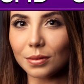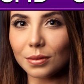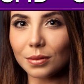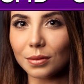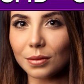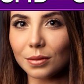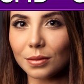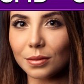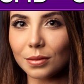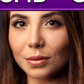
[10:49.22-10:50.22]

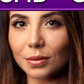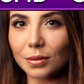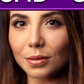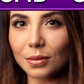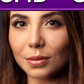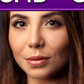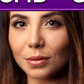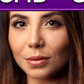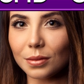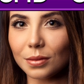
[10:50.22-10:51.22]

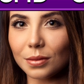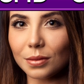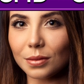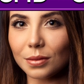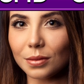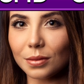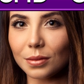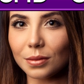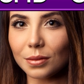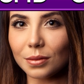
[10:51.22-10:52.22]

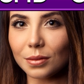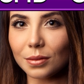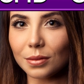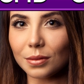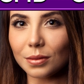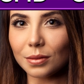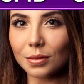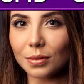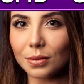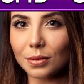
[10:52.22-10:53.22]

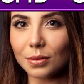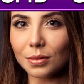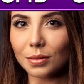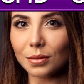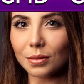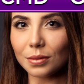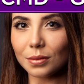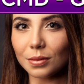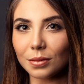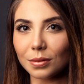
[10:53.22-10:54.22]

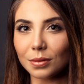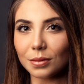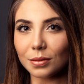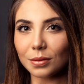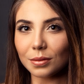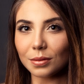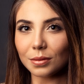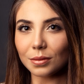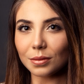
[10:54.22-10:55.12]
[no speech]